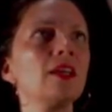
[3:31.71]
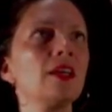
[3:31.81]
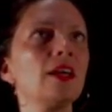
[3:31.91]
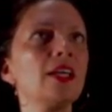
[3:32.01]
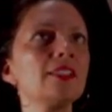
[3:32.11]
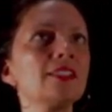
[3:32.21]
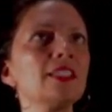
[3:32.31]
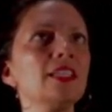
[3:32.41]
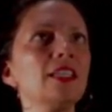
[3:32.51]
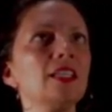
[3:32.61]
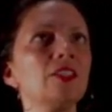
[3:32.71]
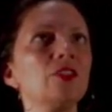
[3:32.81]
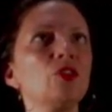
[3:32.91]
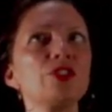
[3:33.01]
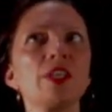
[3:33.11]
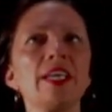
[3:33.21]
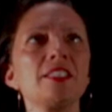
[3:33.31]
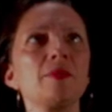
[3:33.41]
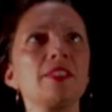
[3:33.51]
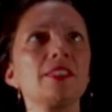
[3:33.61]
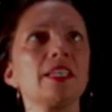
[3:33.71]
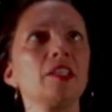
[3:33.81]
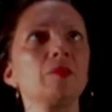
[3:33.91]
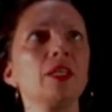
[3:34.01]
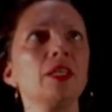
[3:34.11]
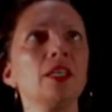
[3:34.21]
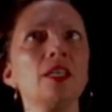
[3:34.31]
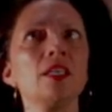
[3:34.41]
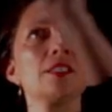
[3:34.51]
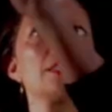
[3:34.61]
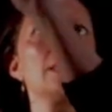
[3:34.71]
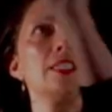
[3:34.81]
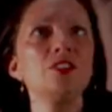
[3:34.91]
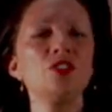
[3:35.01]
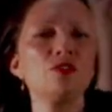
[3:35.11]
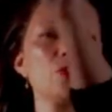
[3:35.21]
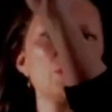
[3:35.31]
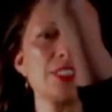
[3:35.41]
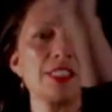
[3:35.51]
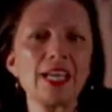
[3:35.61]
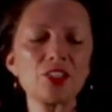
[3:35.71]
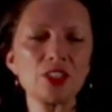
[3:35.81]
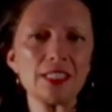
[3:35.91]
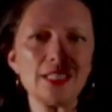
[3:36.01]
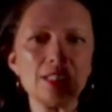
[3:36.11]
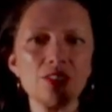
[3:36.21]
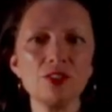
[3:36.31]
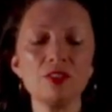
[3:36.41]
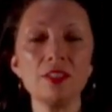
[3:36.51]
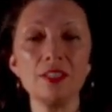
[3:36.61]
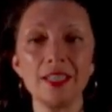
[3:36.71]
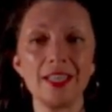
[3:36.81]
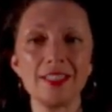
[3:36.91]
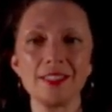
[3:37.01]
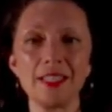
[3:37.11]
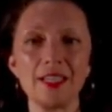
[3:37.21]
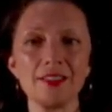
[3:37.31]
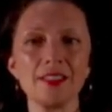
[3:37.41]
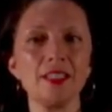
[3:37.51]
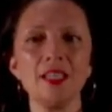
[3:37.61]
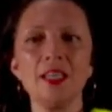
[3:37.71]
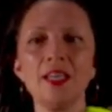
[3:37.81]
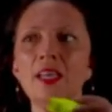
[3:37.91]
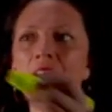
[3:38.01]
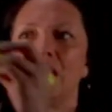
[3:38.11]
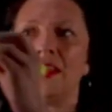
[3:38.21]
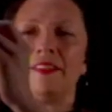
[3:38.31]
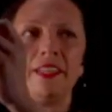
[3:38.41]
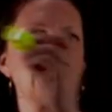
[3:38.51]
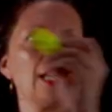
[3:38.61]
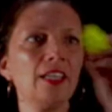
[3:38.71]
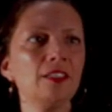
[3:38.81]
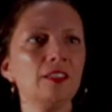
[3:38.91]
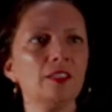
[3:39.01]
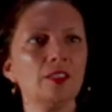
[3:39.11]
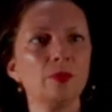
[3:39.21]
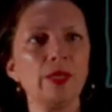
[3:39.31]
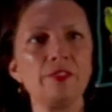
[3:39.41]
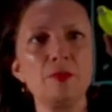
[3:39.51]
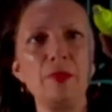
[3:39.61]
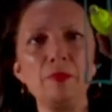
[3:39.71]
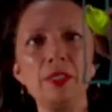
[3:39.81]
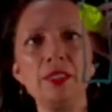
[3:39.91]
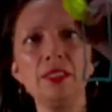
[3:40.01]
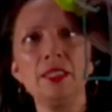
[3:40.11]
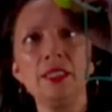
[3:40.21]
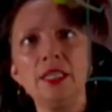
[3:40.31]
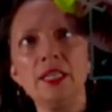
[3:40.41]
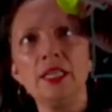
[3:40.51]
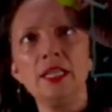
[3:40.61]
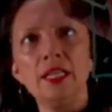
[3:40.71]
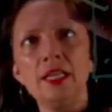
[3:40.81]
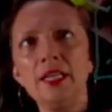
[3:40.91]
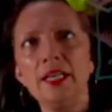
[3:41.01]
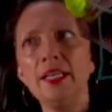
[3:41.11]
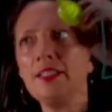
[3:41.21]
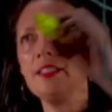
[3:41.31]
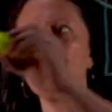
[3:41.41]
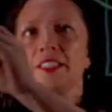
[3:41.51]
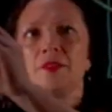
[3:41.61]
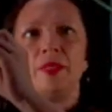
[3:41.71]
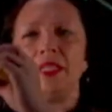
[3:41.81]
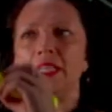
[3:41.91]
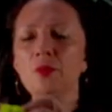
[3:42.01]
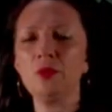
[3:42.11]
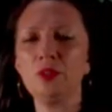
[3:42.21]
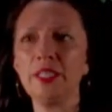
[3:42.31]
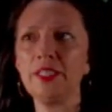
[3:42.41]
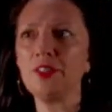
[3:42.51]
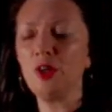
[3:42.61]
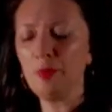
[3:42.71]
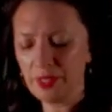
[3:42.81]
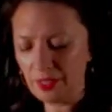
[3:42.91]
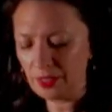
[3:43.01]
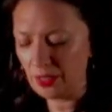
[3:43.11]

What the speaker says: At C, it also has to be the same. So these two forces actually need to cancel out. And then again, we have the member, and it has to be equal and opposite.